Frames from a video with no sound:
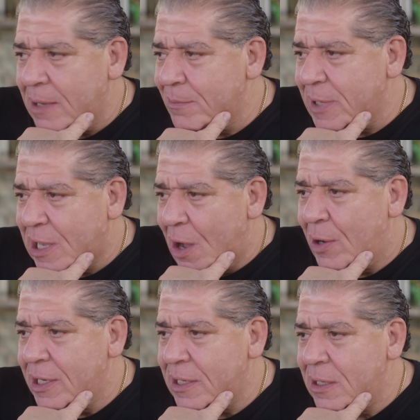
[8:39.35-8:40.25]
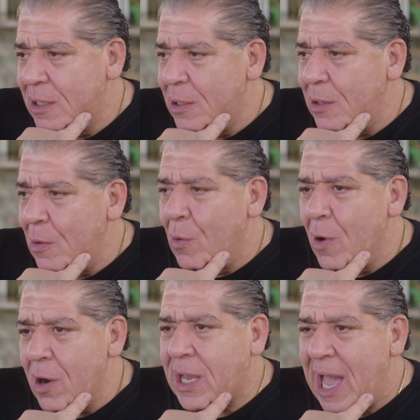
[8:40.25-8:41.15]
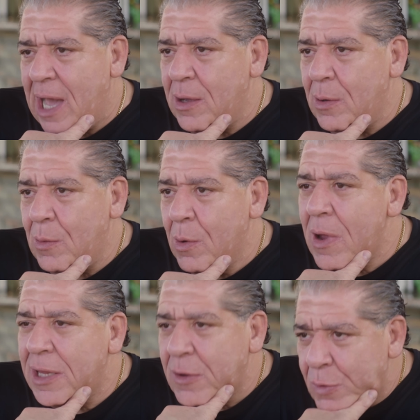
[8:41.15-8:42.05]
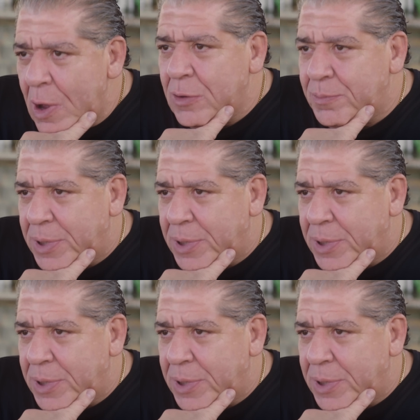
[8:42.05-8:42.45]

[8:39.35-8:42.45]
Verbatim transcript: And me going, work out? We're on the road,